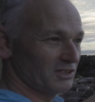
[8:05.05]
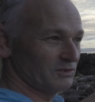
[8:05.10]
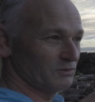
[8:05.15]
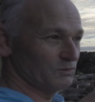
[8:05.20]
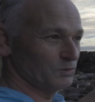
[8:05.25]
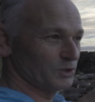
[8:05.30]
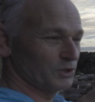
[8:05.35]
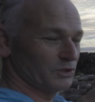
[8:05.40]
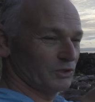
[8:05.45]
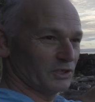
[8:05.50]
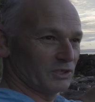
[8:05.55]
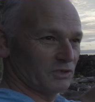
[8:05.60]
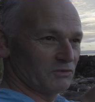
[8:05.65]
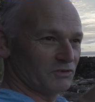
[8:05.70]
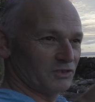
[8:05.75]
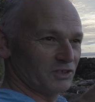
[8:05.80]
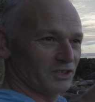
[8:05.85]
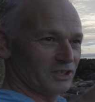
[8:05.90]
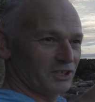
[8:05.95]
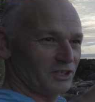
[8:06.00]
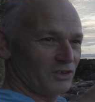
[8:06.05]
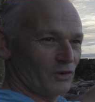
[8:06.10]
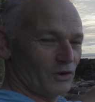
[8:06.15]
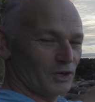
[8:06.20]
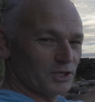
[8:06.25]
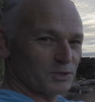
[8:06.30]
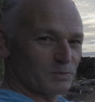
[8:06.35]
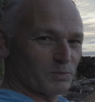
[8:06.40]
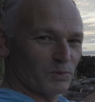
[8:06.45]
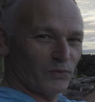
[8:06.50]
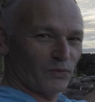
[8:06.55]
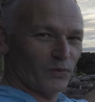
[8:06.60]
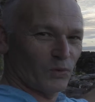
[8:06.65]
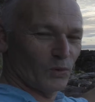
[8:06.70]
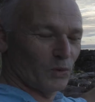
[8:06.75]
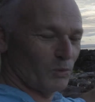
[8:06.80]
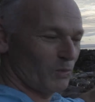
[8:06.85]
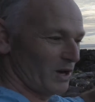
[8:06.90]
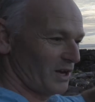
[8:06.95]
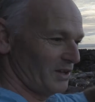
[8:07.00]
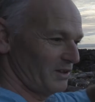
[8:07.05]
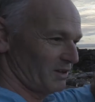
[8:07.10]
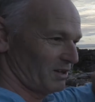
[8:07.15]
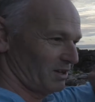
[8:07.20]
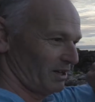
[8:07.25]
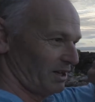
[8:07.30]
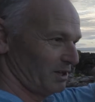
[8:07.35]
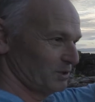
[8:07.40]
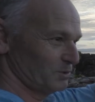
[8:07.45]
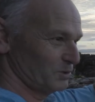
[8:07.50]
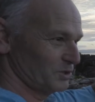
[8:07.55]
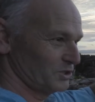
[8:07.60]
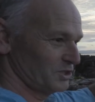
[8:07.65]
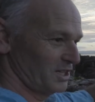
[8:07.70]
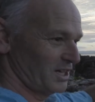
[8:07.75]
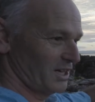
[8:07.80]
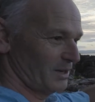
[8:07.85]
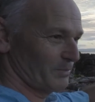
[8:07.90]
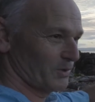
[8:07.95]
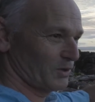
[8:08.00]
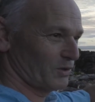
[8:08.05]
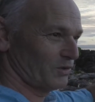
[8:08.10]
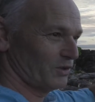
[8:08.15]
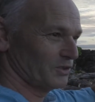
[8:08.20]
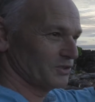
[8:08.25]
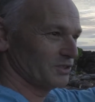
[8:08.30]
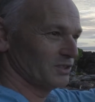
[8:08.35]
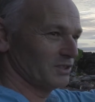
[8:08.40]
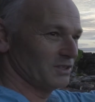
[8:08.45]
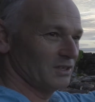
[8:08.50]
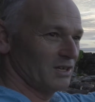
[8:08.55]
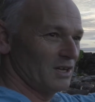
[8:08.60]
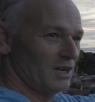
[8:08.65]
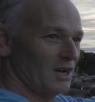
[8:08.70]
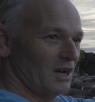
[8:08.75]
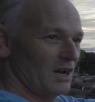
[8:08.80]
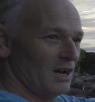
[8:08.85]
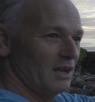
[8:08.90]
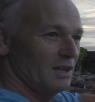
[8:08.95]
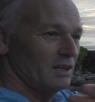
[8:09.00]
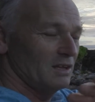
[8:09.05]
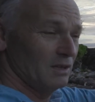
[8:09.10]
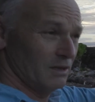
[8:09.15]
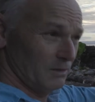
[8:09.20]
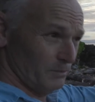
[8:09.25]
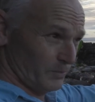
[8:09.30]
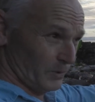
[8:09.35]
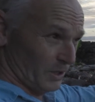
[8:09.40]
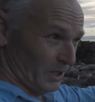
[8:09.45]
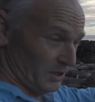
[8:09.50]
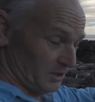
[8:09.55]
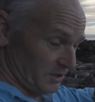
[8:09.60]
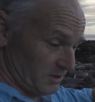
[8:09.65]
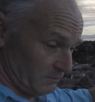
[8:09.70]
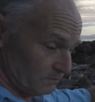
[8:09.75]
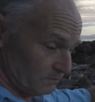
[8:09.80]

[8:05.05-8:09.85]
It was looking really nice before the way the clouds were set up across it, but